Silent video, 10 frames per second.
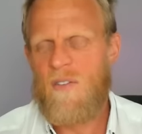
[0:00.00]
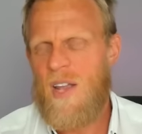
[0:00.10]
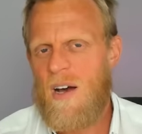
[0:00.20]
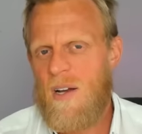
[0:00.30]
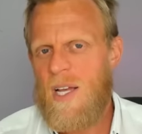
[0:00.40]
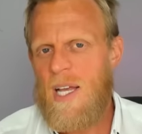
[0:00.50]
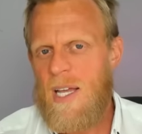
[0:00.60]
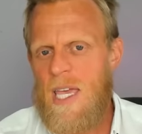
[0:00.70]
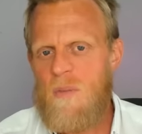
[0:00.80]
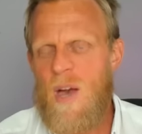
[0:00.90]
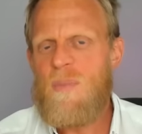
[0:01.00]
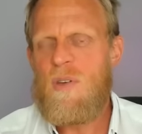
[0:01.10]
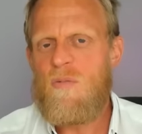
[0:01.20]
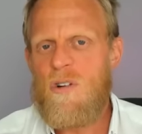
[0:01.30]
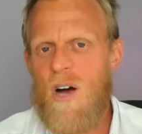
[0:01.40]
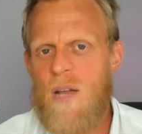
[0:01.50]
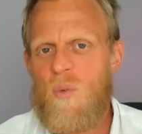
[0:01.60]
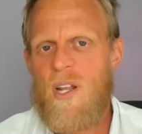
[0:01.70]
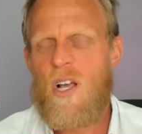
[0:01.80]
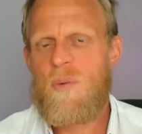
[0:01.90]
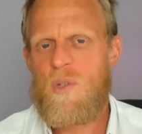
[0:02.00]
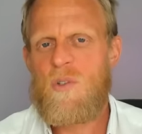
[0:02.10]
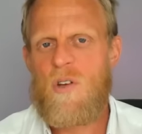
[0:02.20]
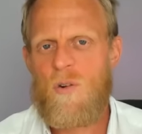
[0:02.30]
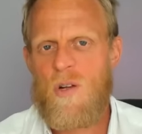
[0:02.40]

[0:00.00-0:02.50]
Now, he may be right when it comes to internal